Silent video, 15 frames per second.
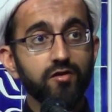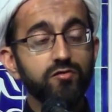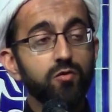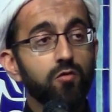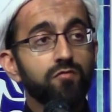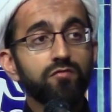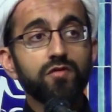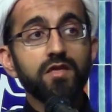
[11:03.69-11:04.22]

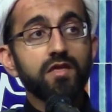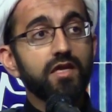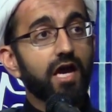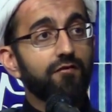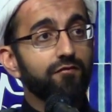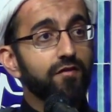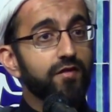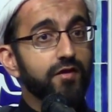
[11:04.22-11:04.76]
Don't think
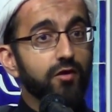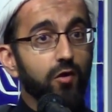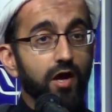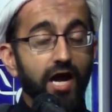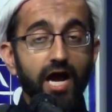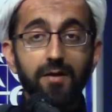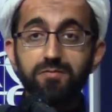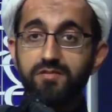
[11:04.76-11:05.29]
ever that you're
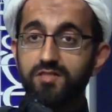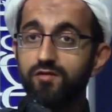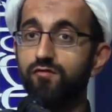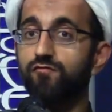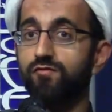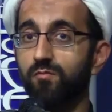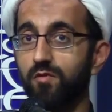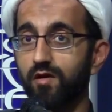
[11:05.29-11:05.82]

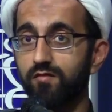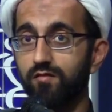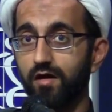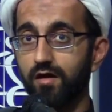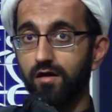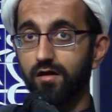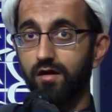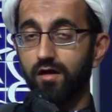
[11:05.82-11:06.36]
absent from
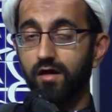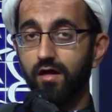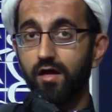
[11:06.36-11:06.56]
Allah.